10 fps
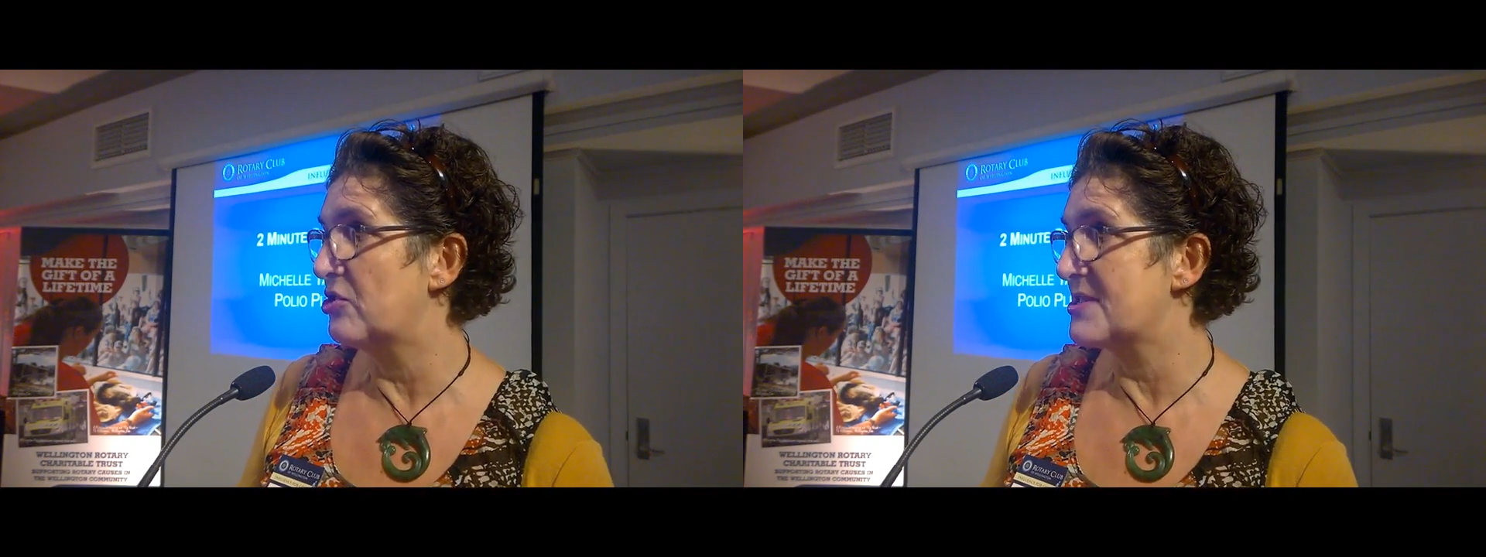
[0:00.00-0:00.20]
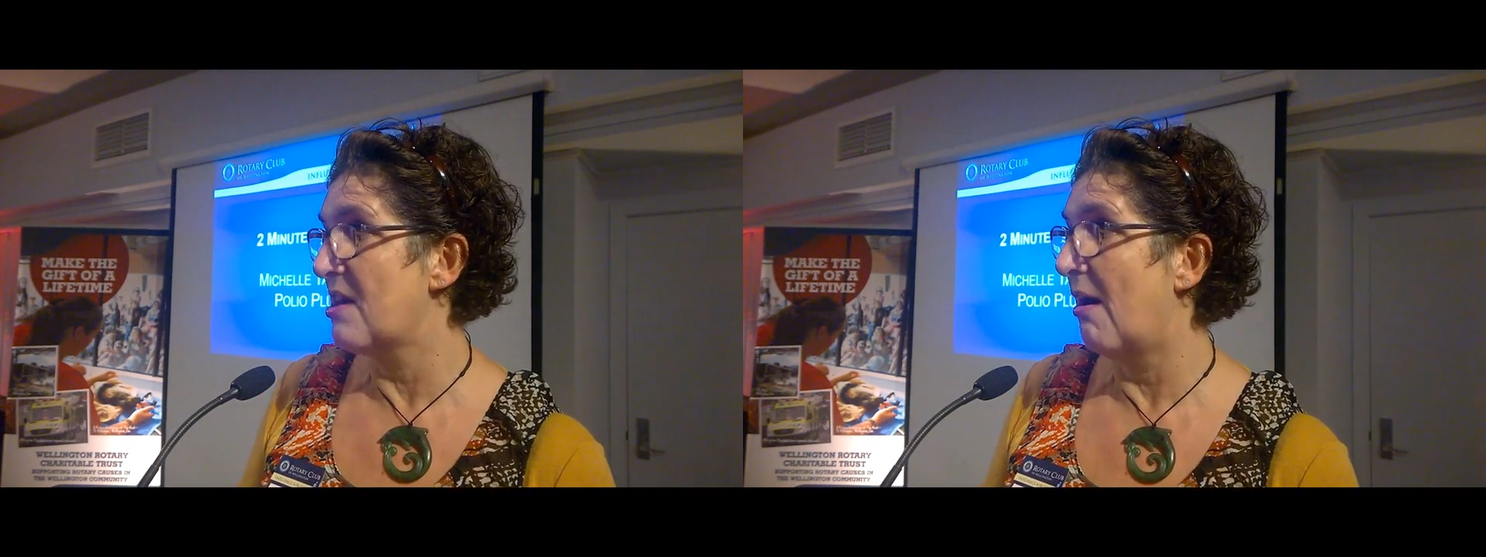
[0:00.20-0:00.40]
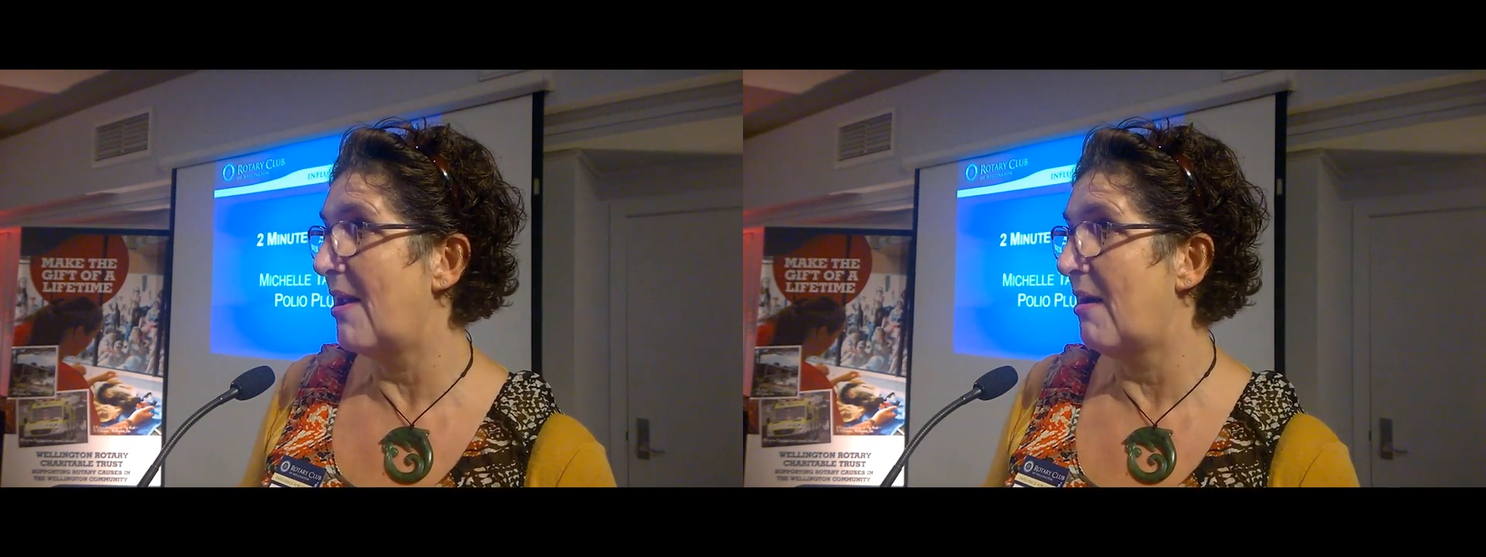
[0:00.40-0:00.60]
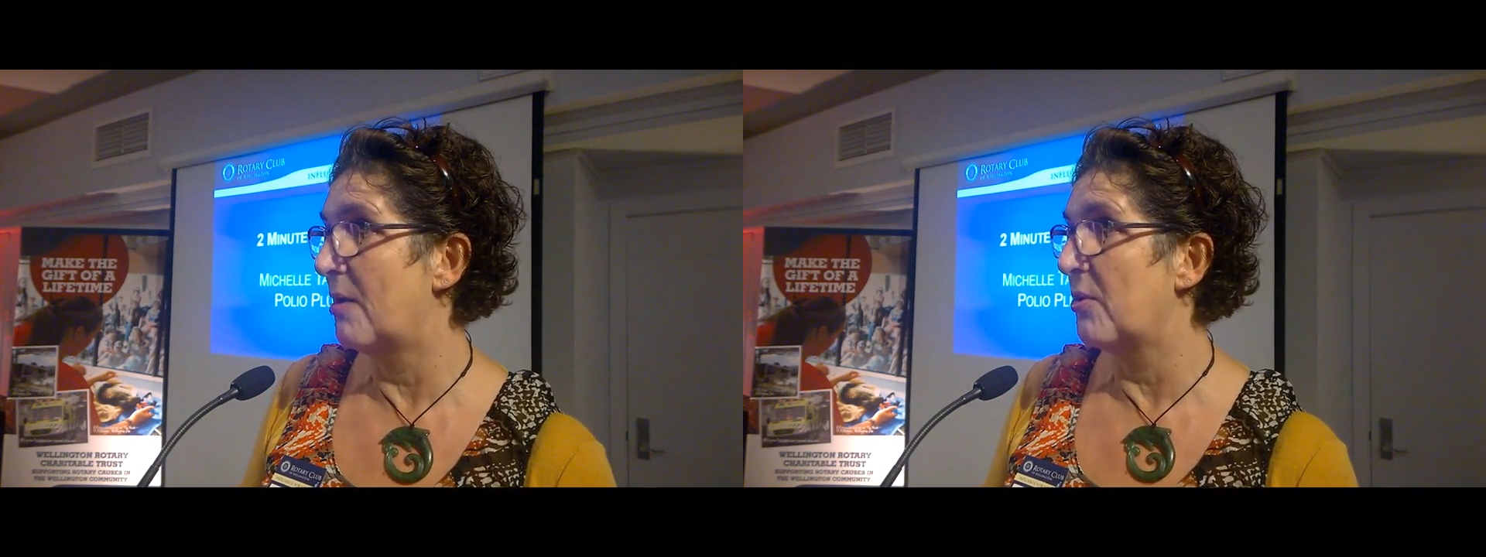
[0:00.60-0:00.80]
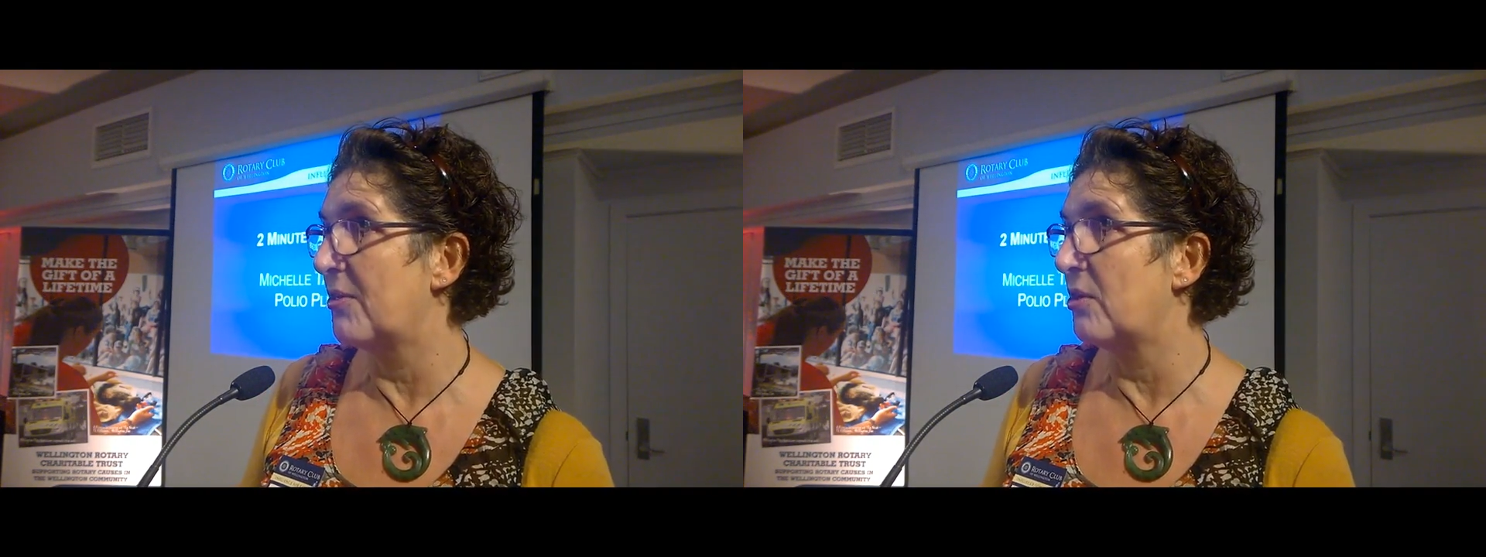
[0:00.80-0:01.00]
just
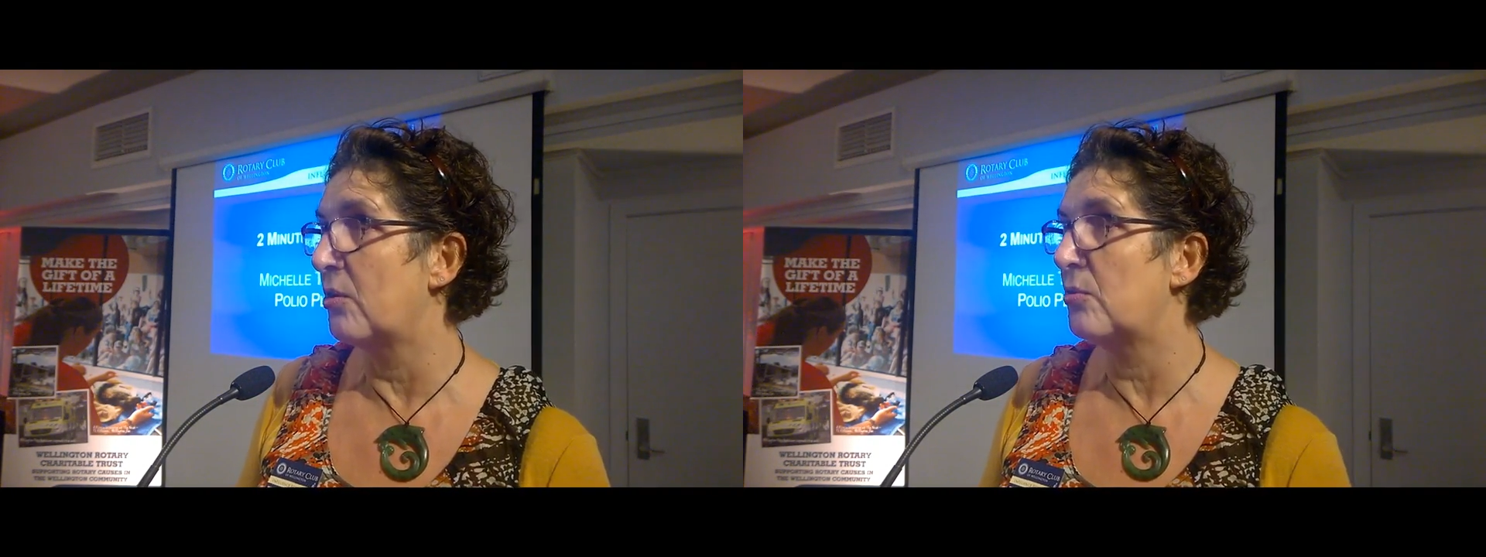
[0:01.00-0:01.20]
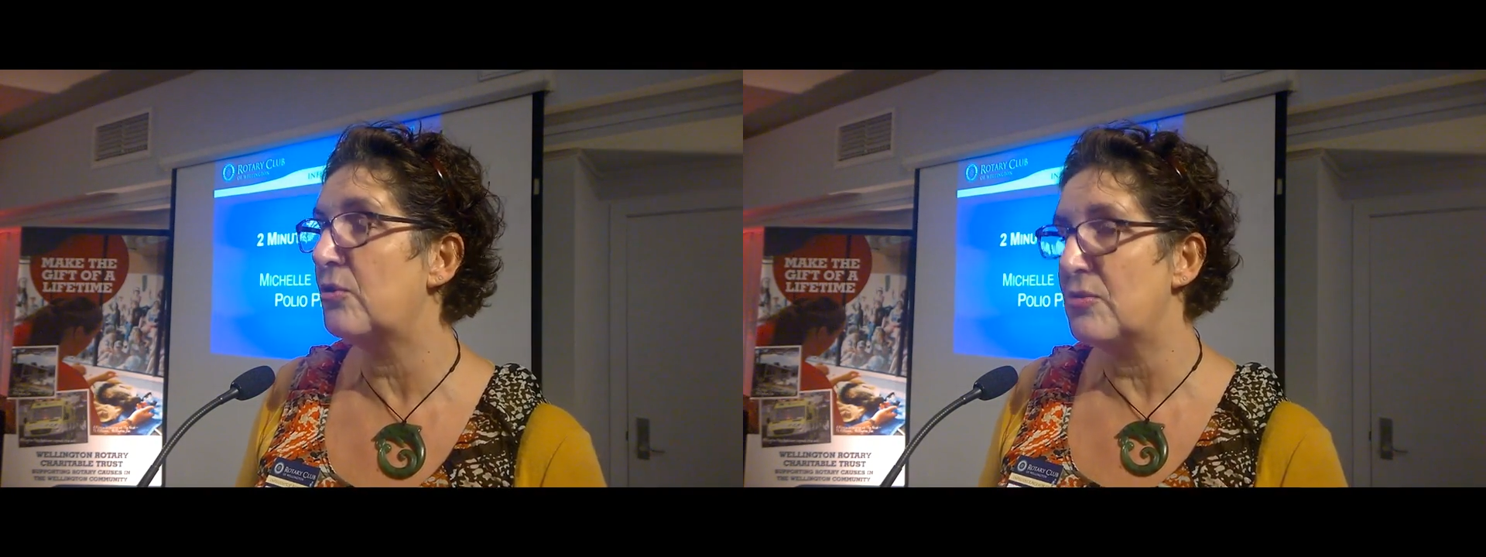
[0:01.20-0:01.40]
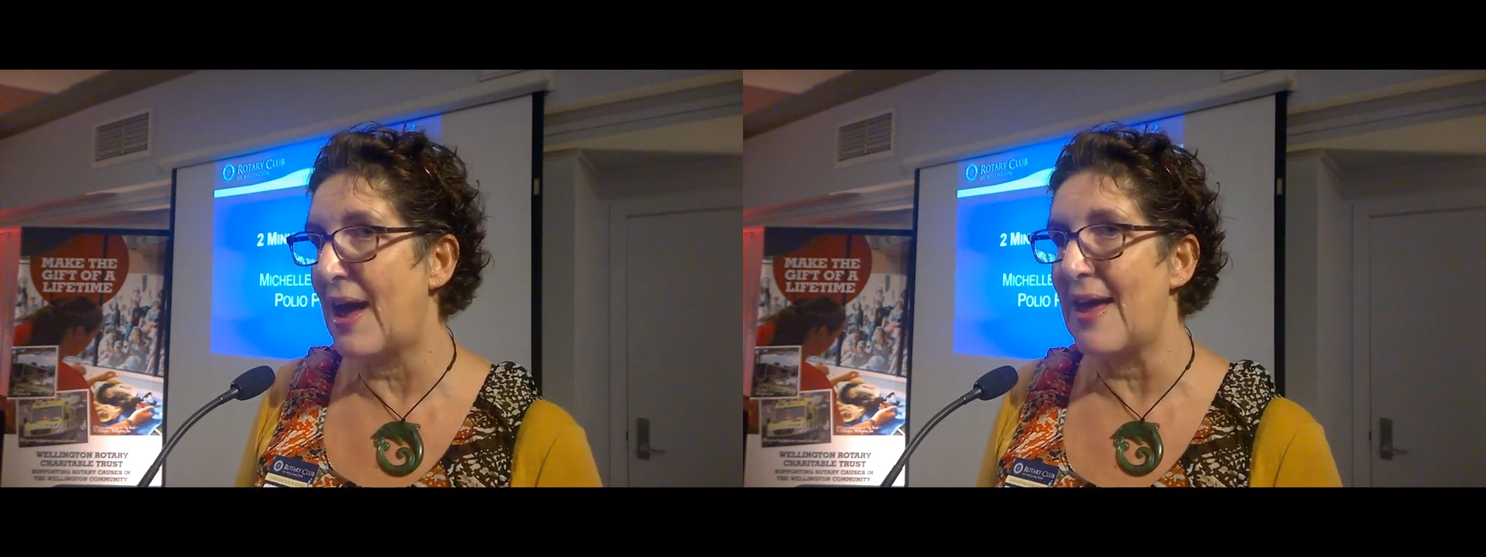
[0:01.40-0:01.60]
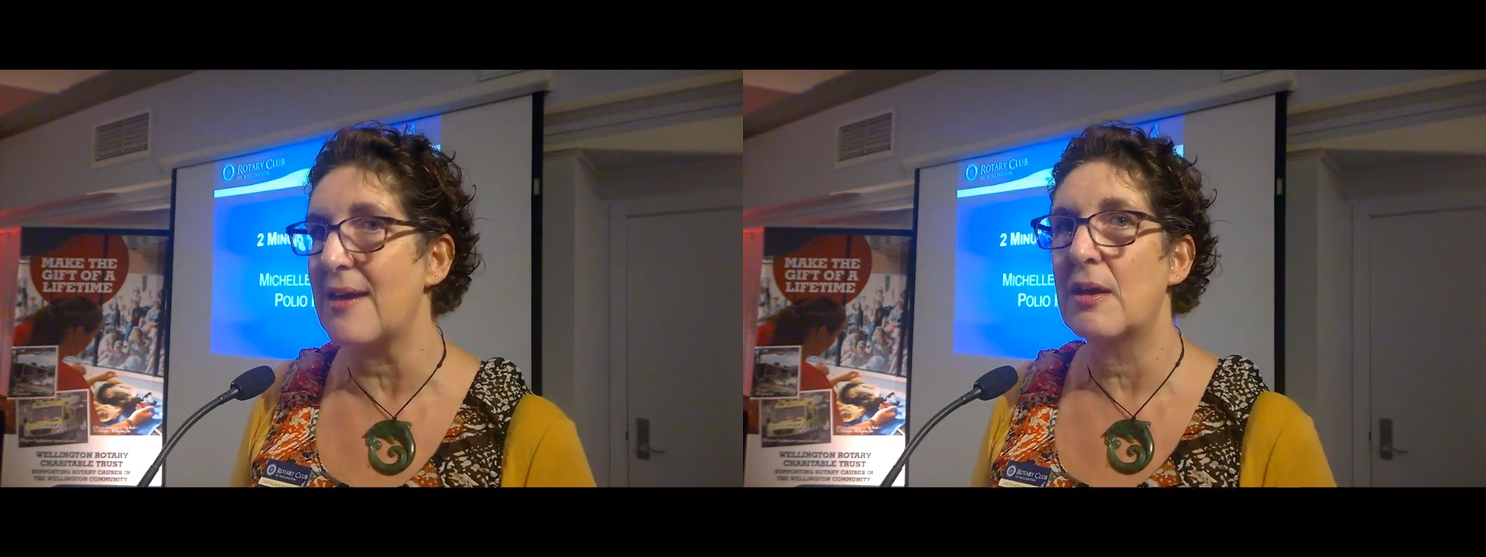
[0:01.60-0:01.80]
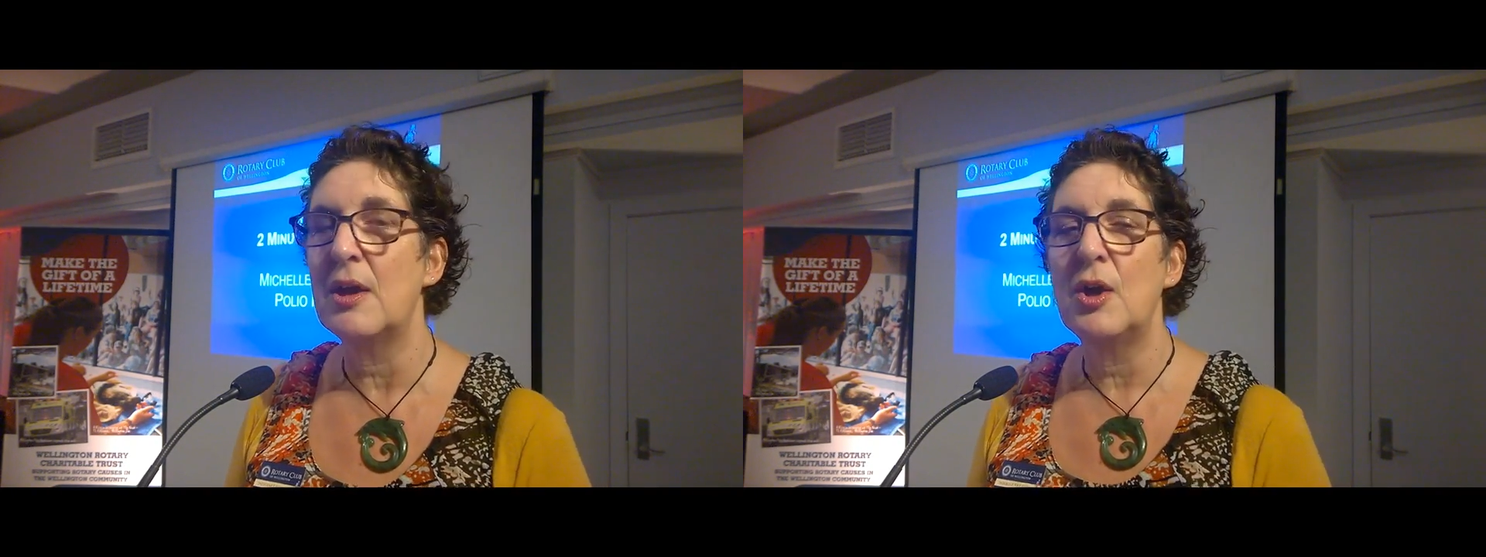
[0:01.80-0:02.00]
highlight with you today.